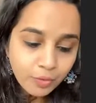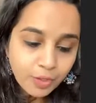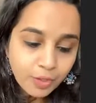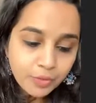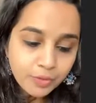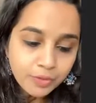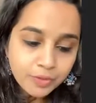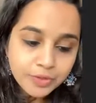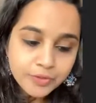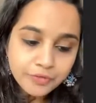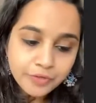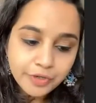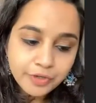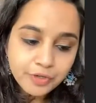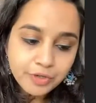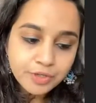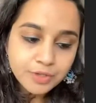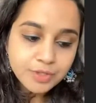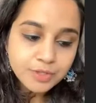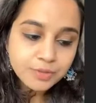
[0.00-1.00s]
we know as
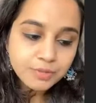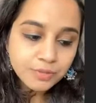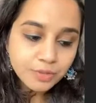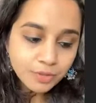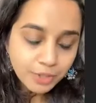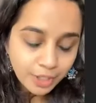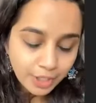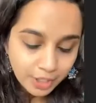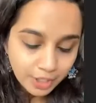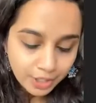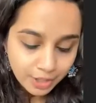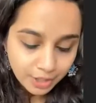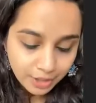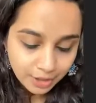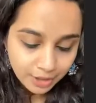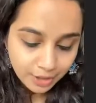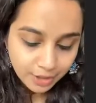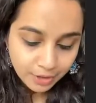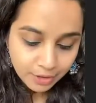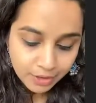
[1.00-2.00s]
federalism today in
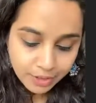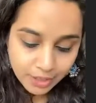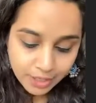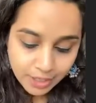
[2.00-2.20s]
India.